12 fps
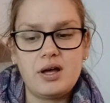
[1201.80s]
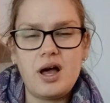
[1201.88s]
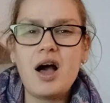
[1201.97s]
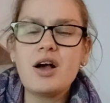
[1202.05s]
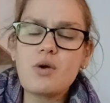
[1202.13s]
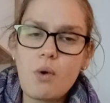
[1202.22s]

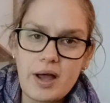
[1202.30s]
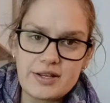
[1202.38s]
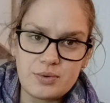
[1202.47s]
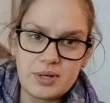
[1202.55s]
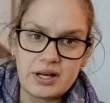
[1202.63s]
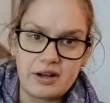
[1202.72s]
aren't quite
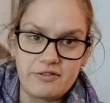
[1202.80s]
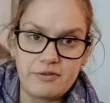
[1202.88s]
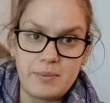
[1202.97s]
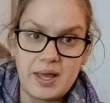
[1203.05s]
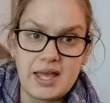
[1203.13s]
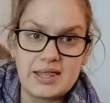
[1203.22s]
doing enough for
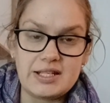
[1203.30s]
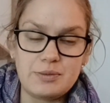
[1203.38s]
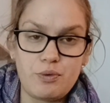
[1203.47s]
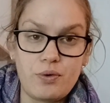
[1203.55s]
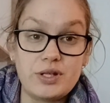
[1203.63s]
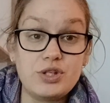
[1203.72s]
me at this
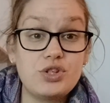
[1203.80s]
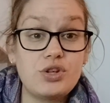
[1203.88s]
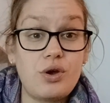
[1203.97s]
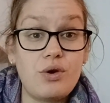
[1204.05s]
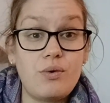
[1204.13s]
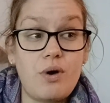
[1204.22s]
point,
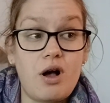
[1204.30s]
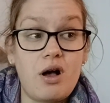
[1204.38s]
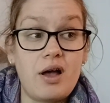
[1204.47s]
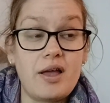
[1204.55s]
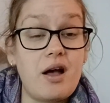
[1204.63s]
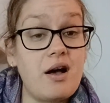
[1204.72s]
so
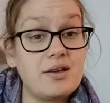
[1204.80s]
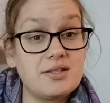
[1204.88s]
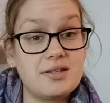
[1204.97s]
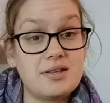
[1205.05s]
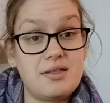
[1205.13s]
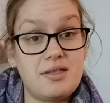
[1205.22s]
I
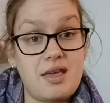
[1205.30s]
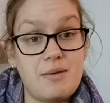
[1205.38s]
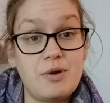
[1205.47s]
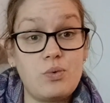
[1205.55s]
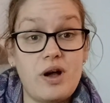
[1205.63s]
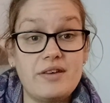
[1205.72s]
ask the
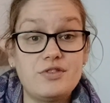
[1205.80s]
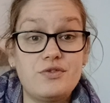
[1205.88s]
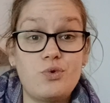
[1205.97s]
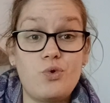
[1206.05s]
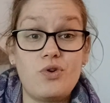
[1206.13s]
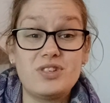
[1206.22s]
midwives
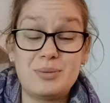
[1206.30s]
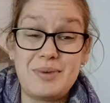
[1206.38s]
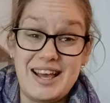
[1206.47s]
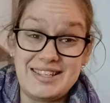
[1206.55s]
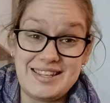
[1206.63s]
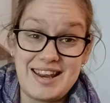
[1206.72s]
for some
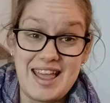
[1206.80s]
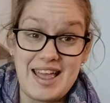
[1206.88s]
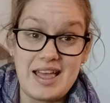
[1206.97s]
gas and air.